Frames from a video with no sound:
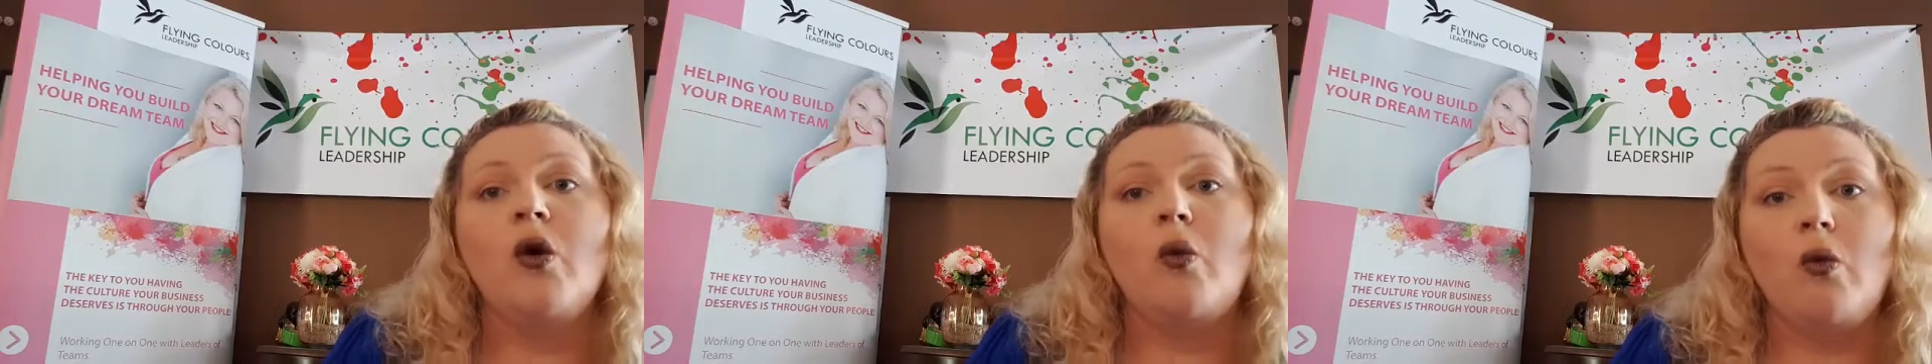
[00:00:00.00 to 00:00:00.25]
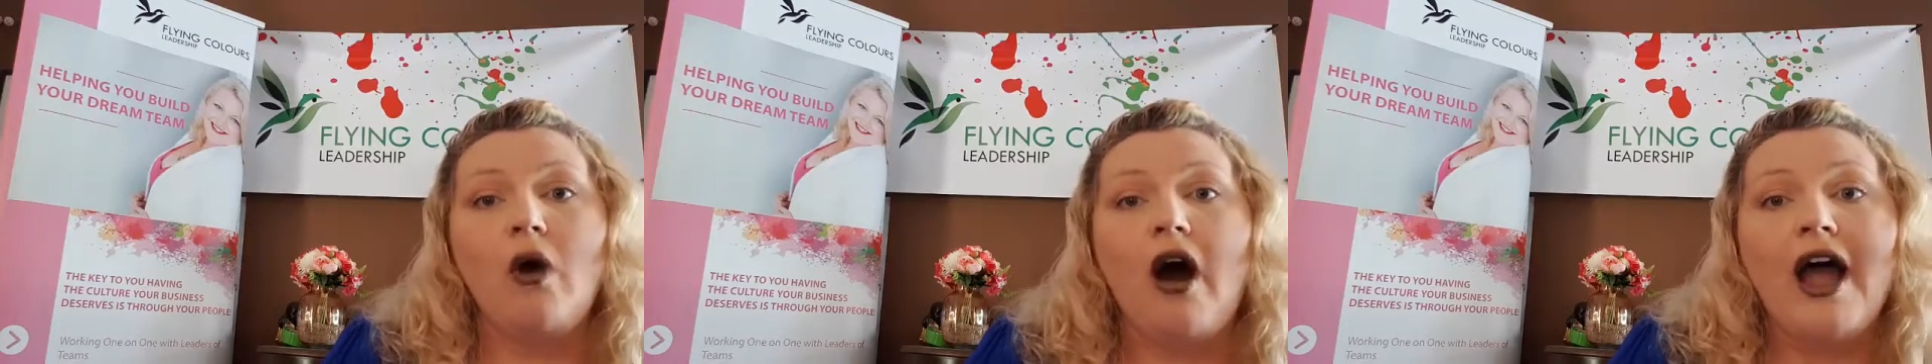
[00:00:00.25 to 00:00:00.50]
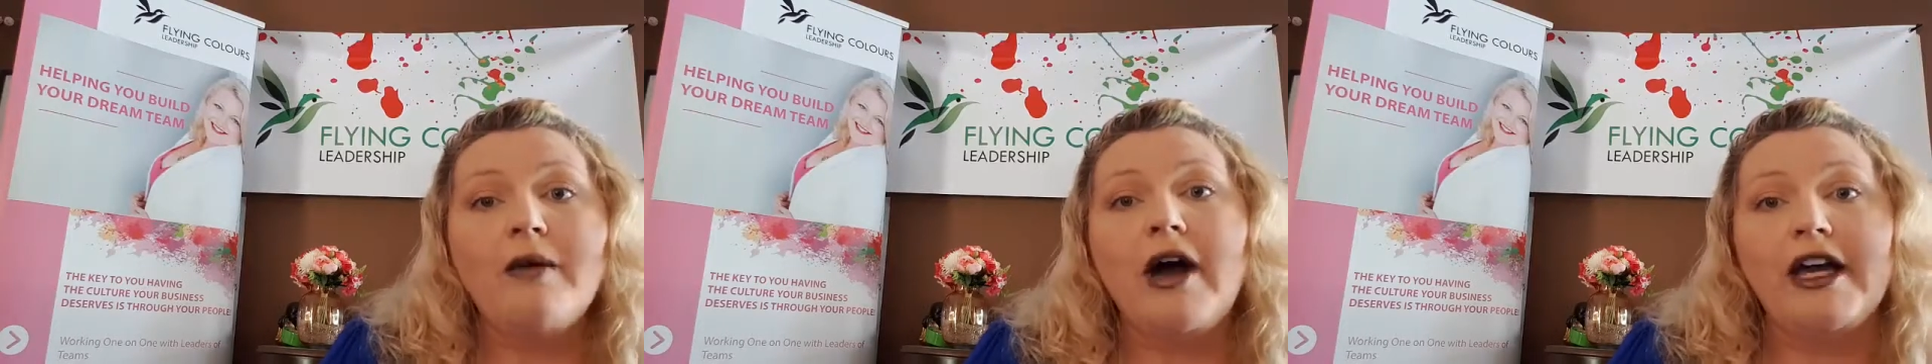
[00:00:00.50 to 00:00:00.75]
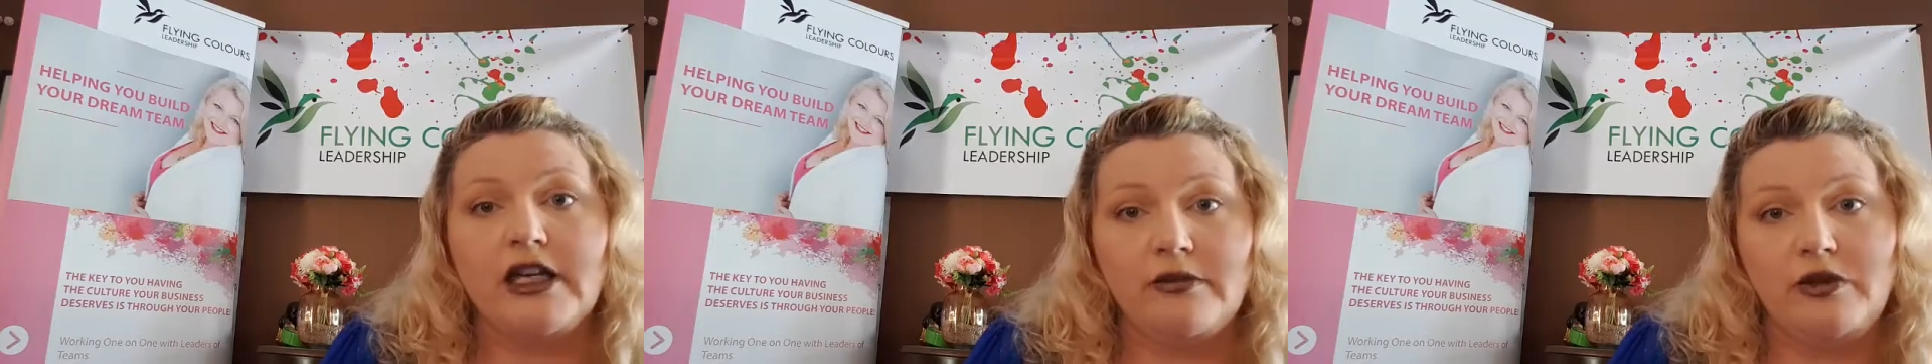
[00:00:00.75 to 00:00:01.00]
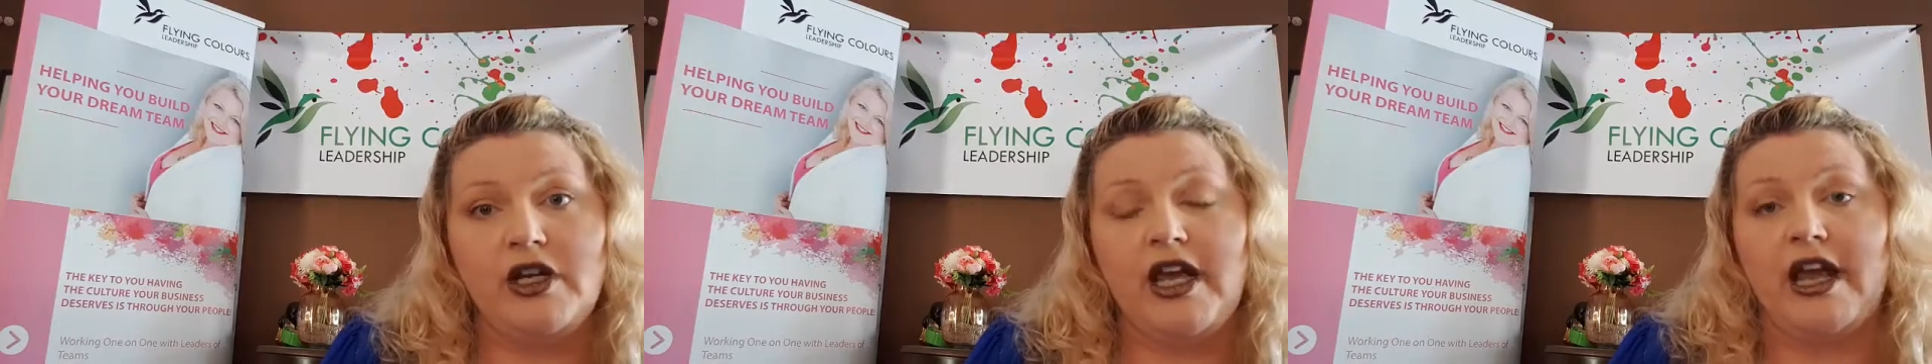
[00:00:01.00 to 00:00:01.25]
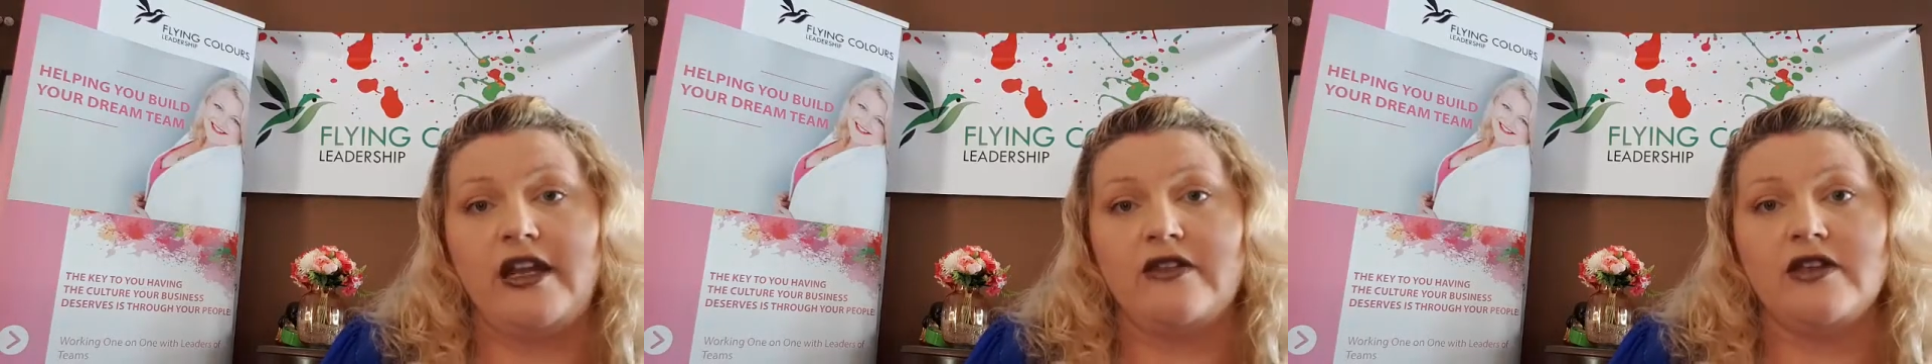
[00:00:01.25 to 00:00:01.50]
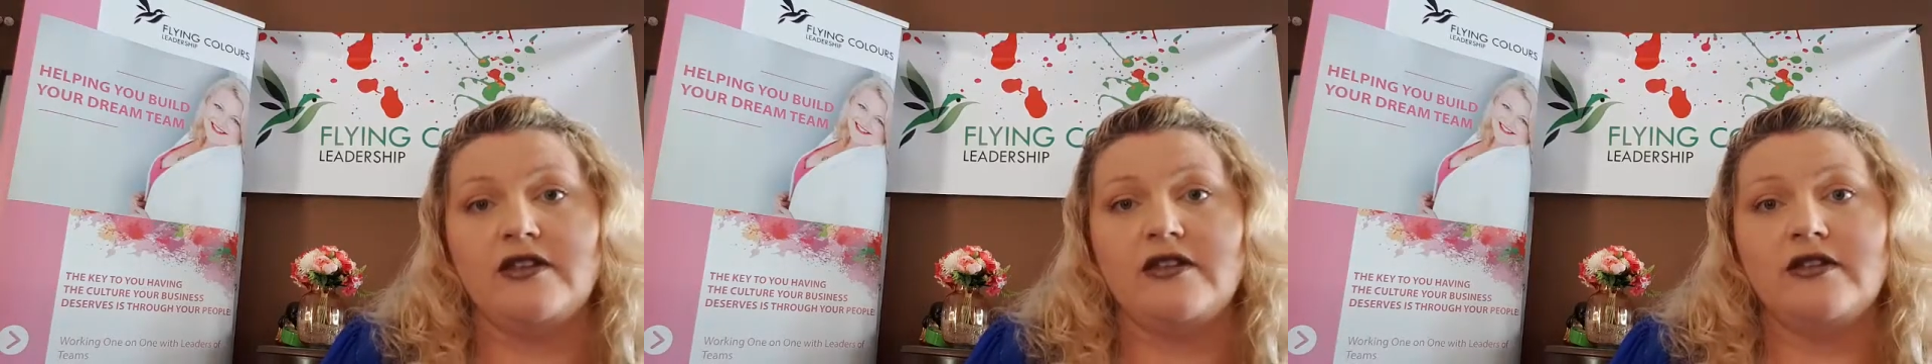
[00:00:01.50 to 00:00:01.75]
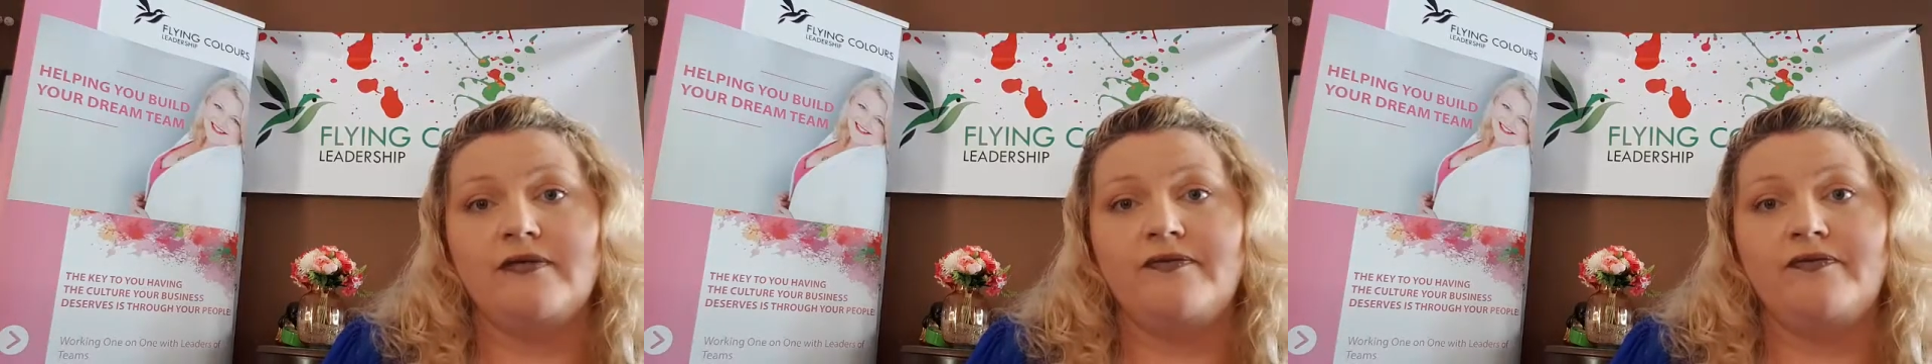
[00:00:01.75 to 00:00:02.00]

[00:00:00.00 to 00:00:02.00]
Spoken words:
why am I communicating this?